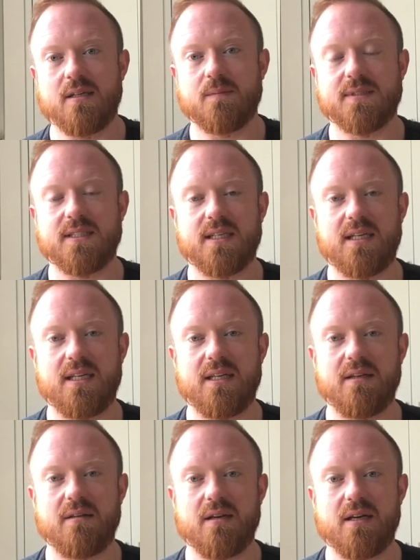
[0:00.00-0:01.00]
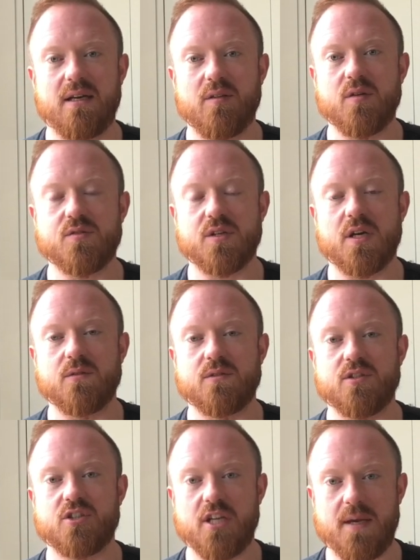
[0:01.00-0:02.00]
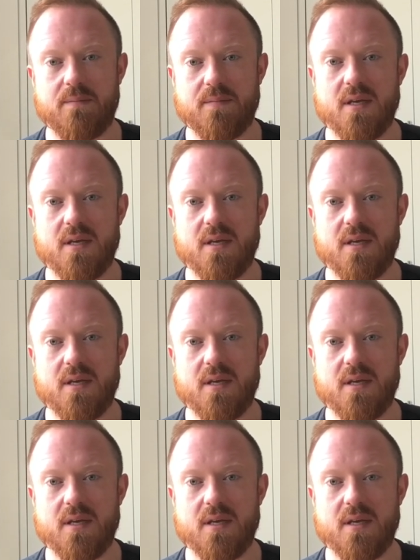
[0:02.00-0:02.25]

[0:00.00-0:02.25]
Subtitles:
particularly those that go to the gym.